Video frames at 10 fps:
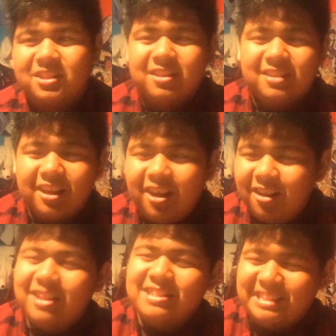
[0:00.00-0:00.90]
So I was like,
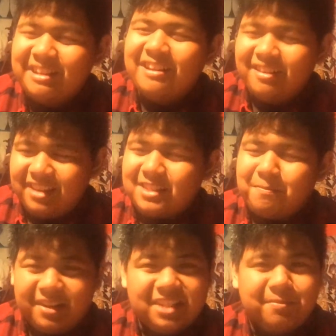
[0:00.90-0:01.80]
oh, that's a
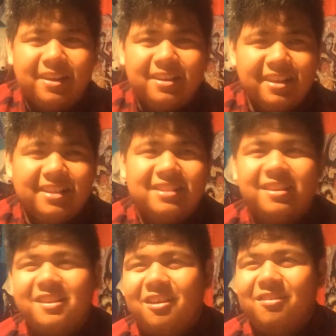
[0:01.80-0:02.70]
pretty smart idea. So,
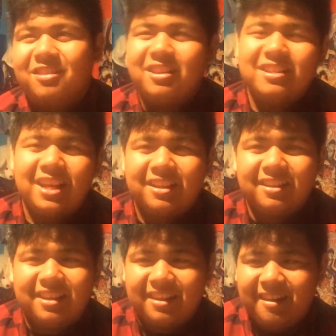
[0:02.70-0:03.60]
you didn't
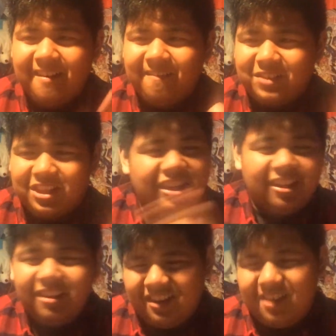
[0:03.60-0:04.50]
technically
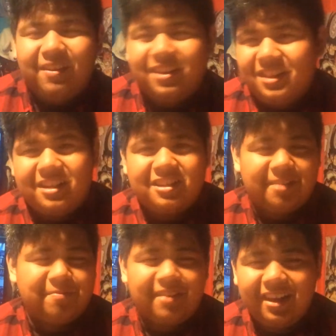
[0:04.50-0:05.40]
kill anyone on that
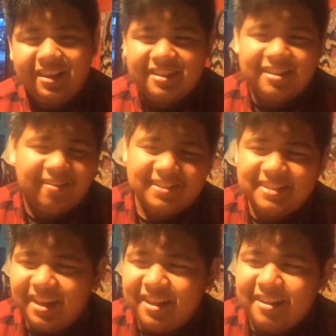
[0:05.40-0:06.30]
ship, right? No one's
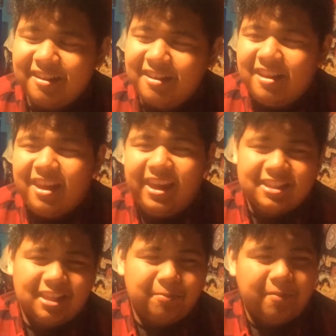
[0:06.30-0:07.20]
dead.
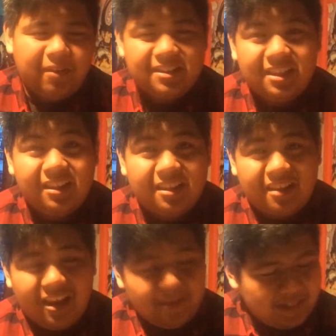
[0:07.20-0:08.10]
Except when we see
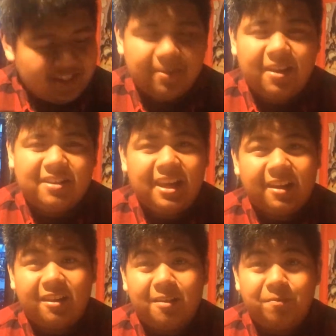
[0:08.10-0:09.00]
the enemy ship that
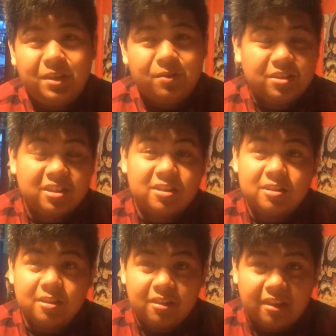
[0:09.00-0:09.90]
attacked them, it was
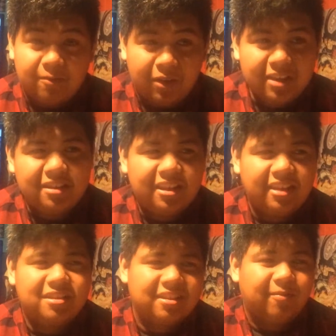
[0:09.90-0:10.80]
just the one
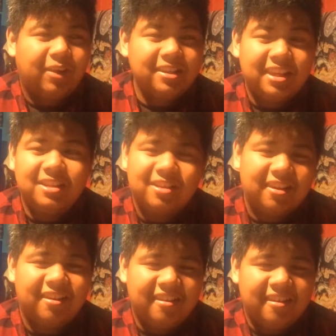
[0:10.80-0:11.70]

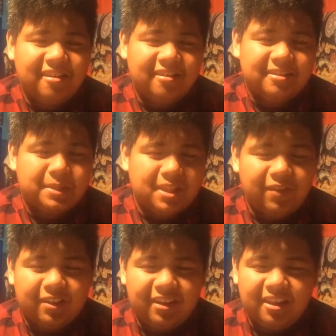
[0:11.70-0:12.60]
teacher,
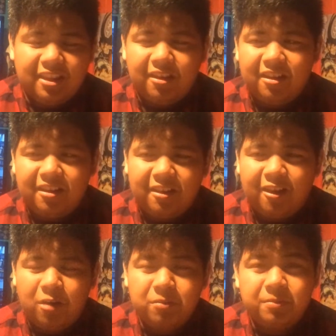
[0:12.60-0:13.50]
specifically the
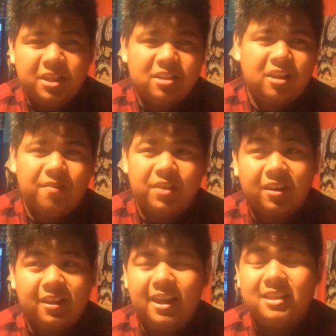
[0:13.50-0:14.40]
homeroom teacher of
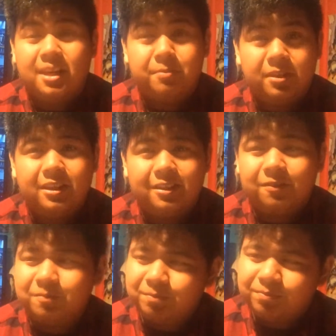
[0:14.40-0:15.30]
their class, I believe.